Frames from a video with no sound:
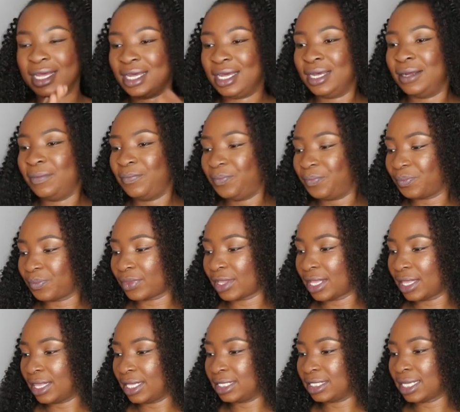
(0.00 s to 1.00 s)

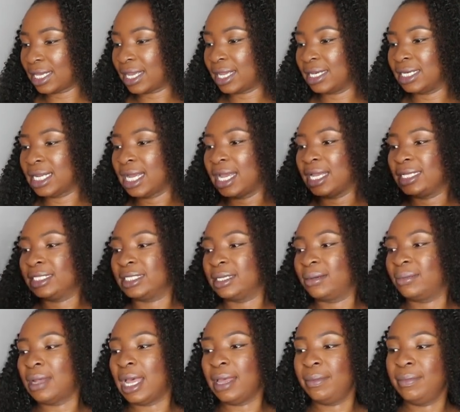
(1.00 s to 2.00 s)
the second
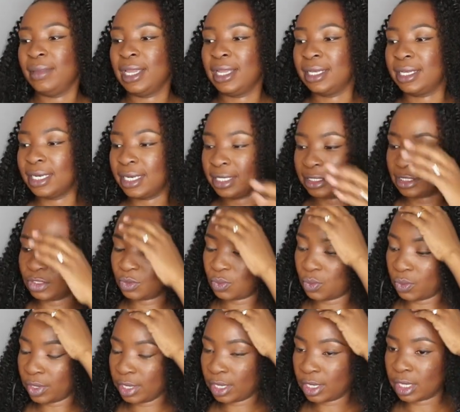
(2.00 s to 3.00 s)
item I made
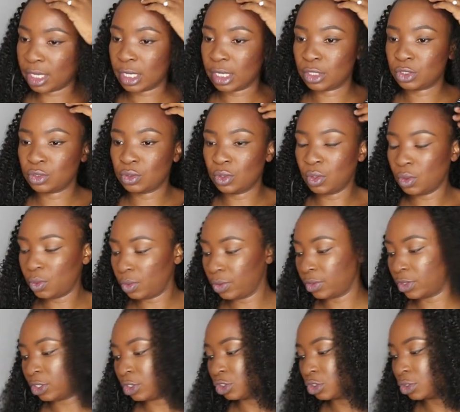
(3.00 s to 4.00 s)
last week to go
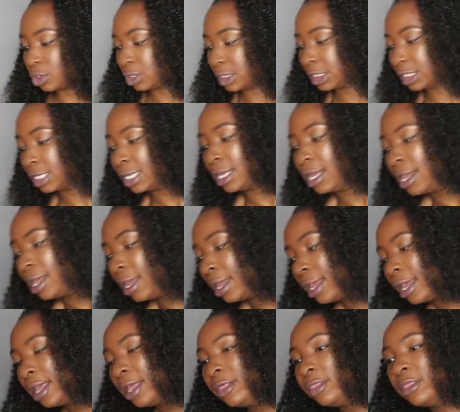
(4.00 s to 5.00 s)
with the shorts.
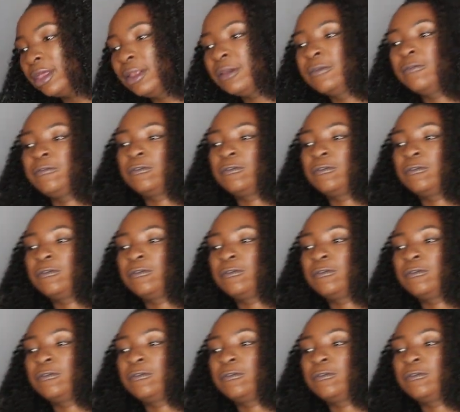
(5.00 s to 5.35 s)
And then